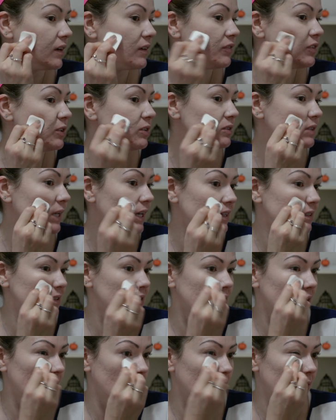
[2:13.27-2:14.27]
A few days
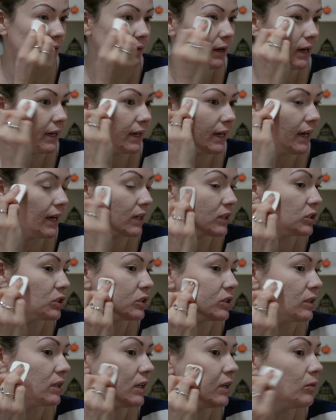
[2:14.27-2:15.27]
ago, I
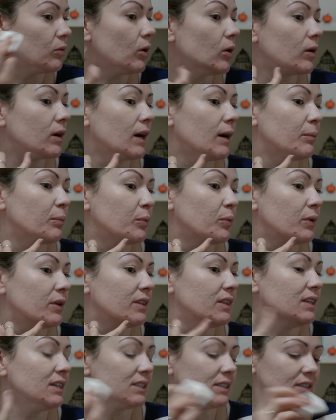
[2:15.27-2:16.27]
actually woke up
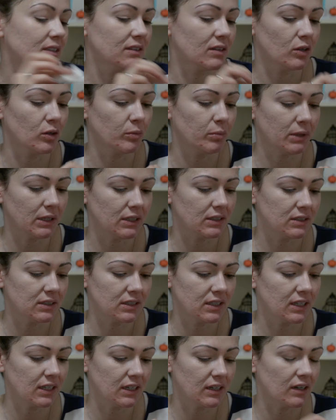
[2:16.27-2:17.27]
with this little
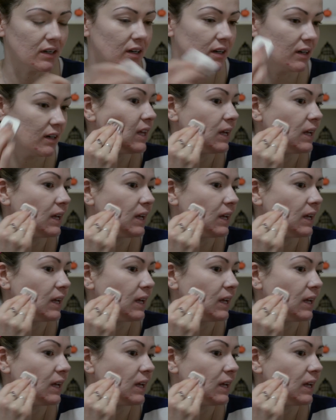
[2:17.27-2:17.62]
beast here